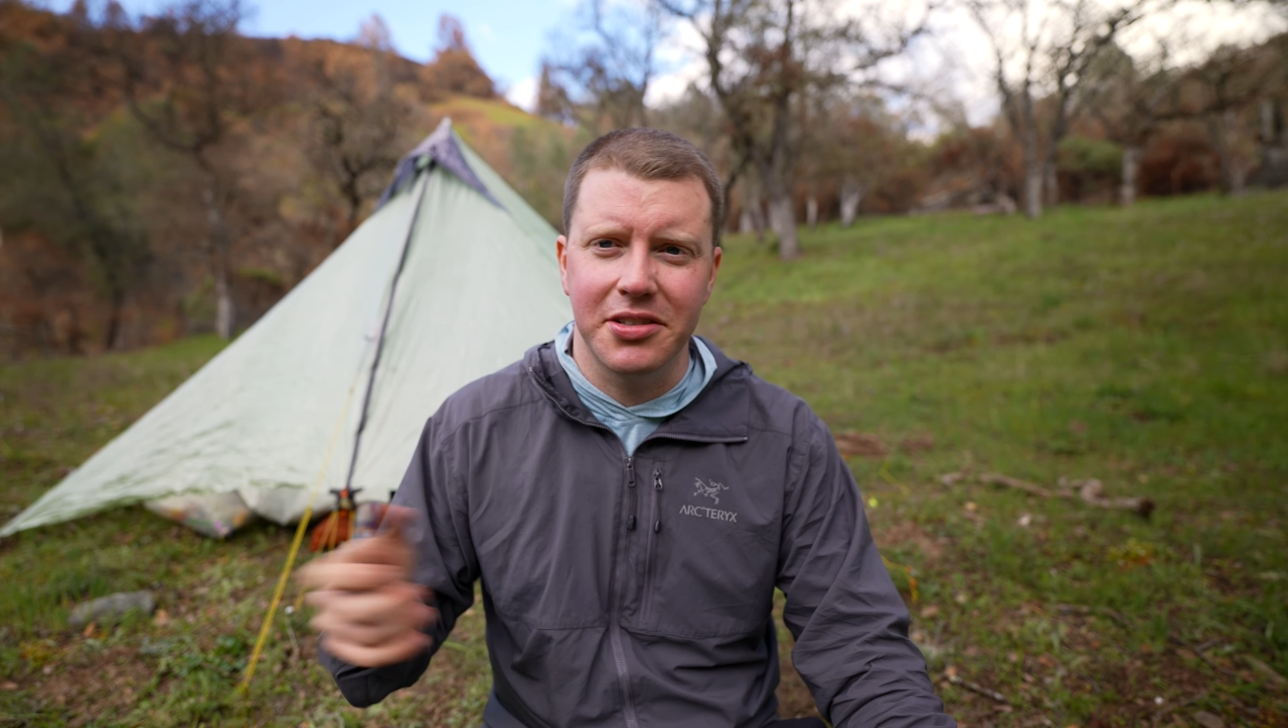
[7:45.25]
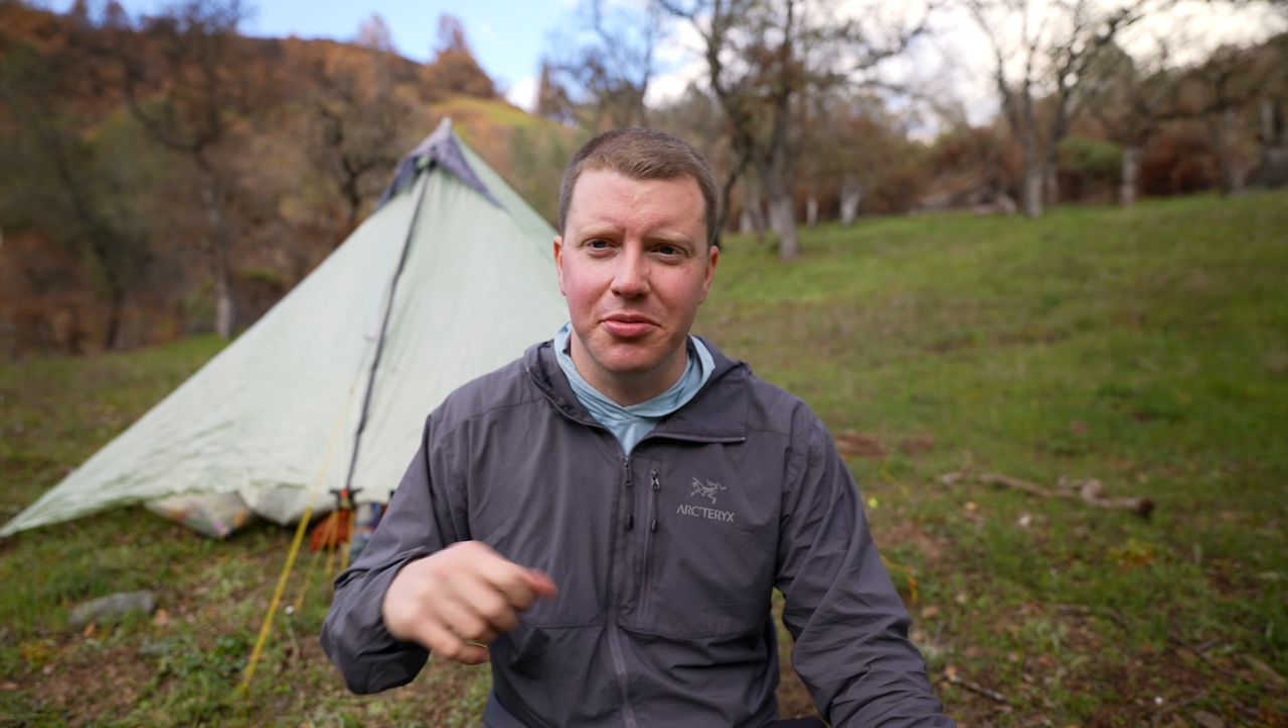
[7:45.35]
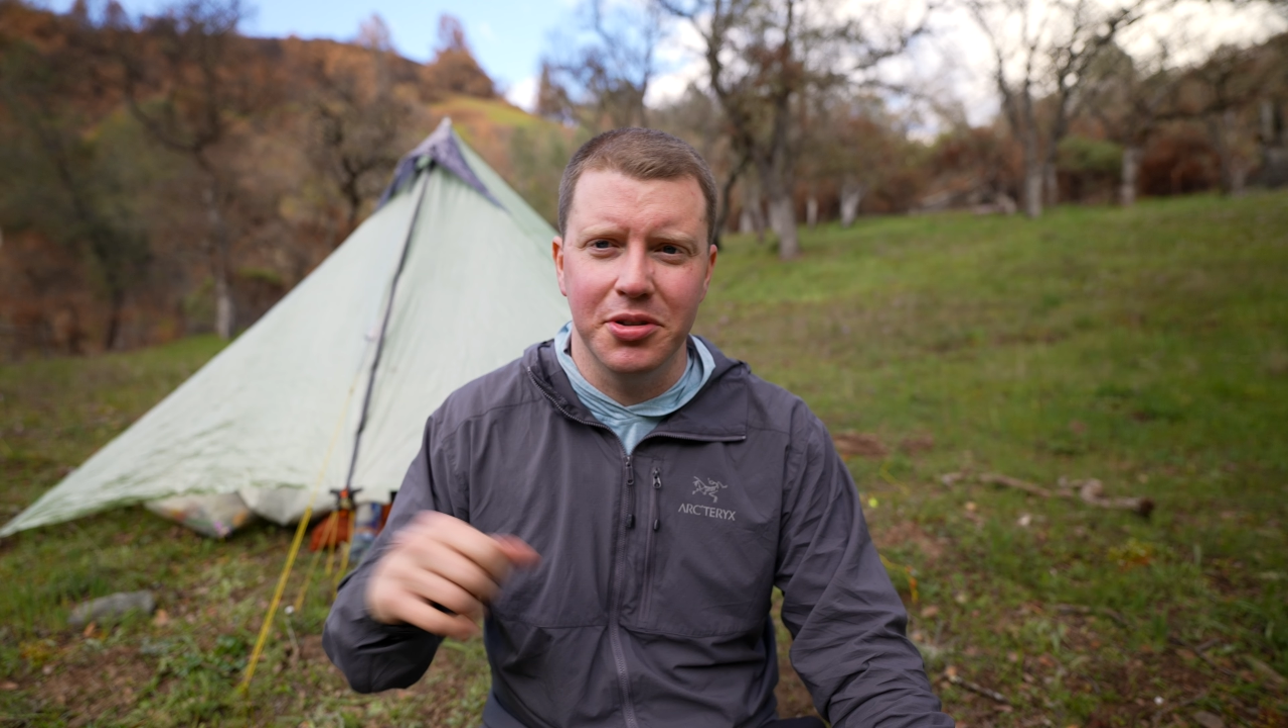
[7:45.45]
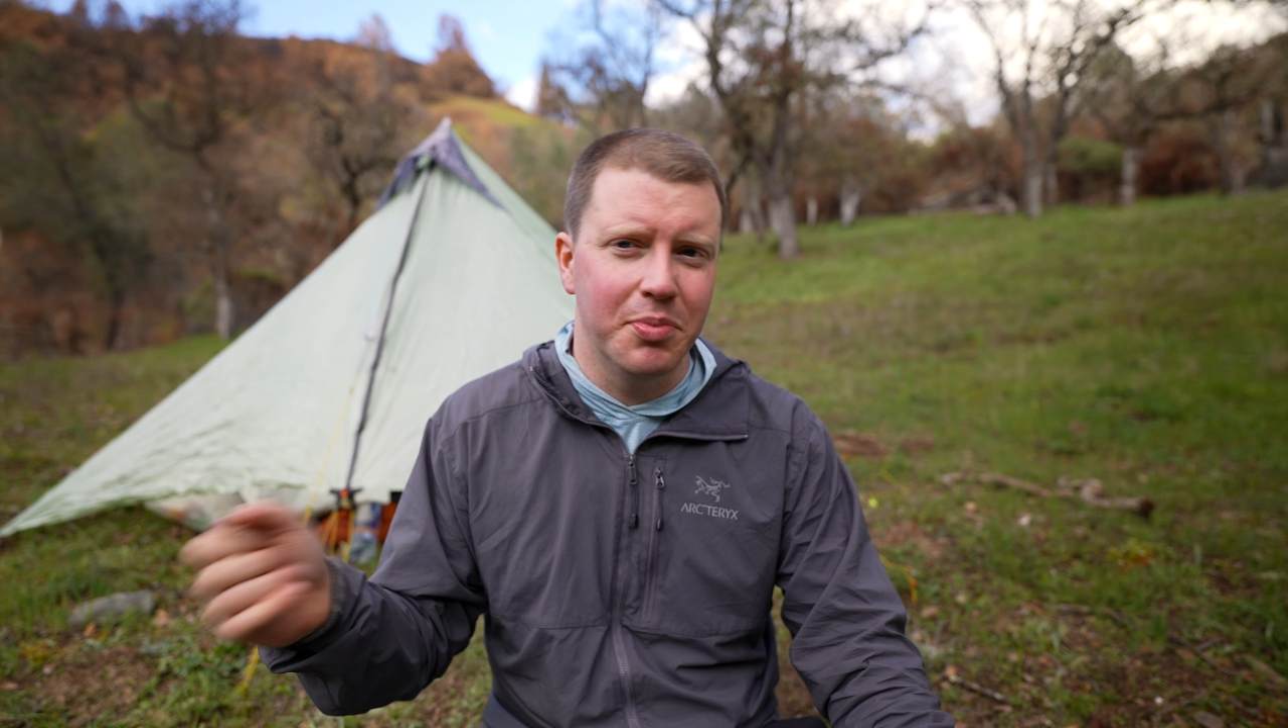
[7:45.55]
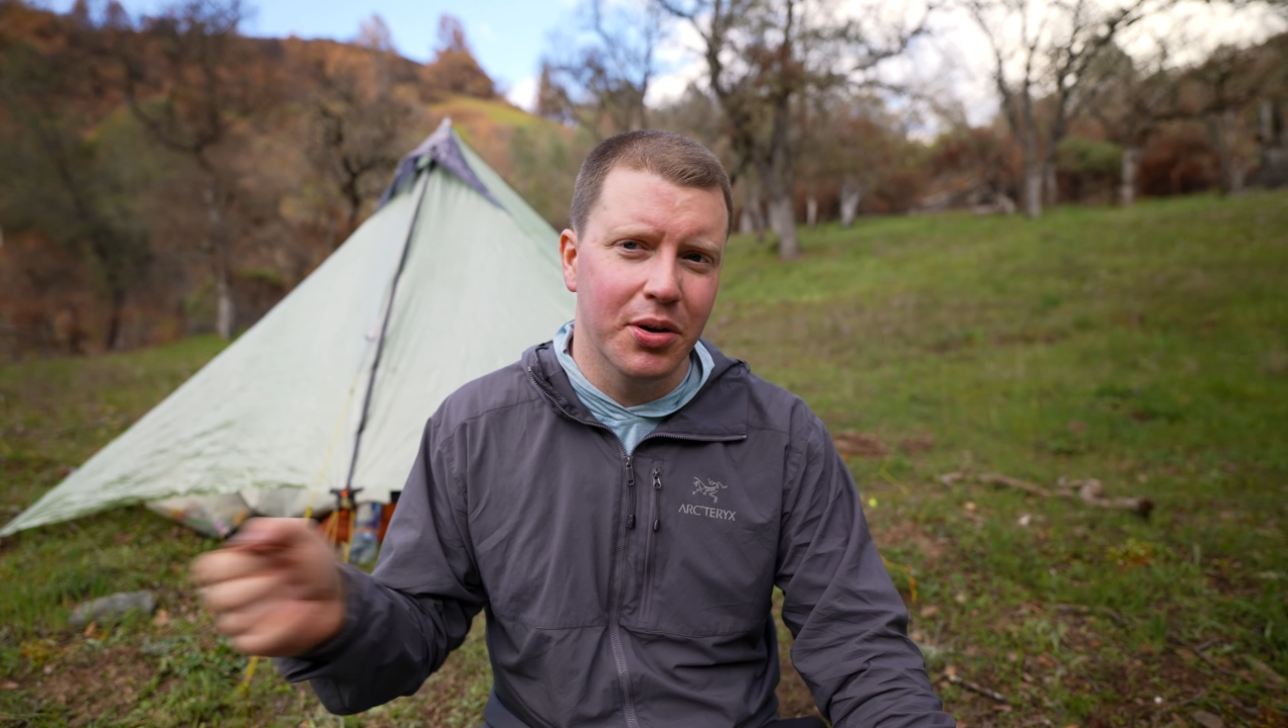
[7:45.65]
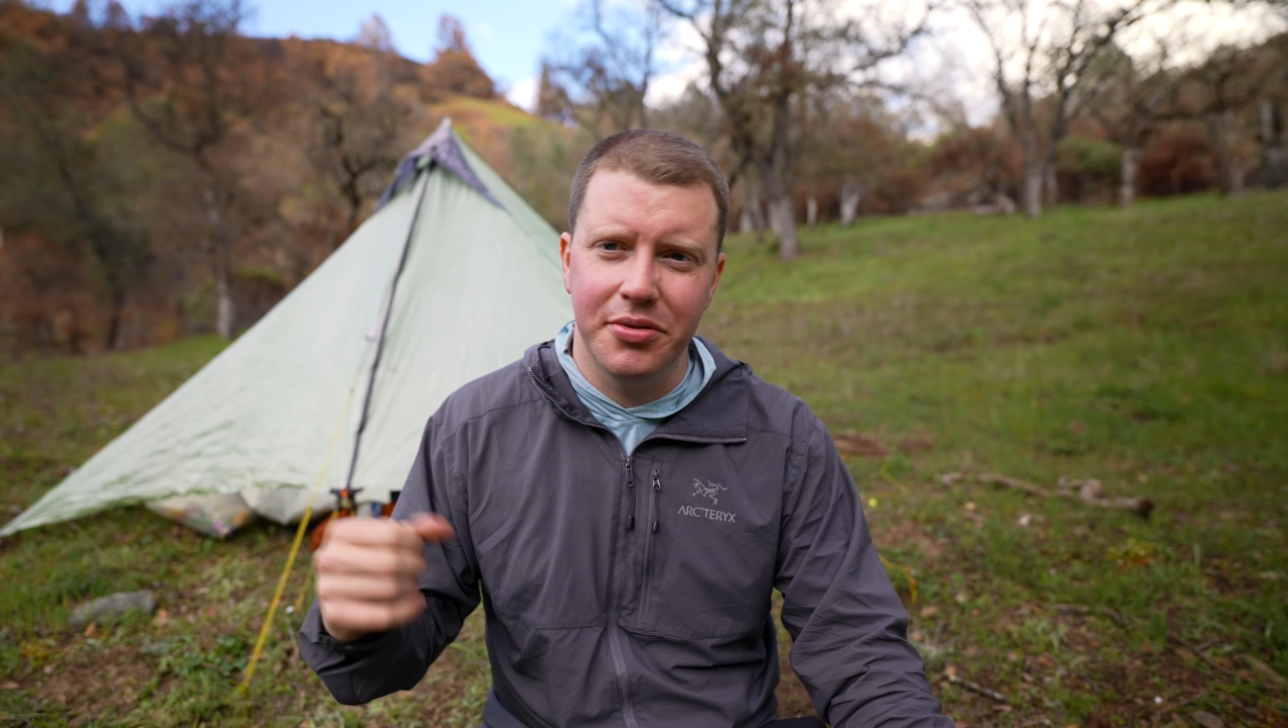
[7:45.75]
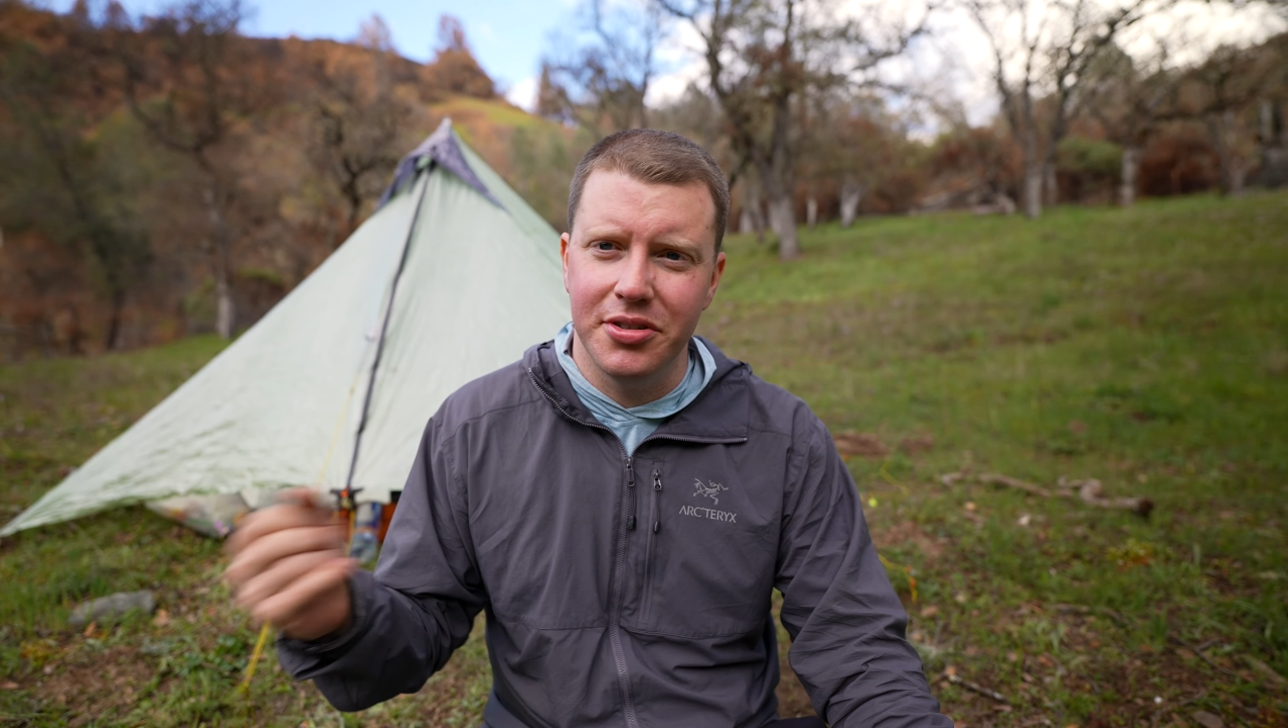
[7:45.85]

so we both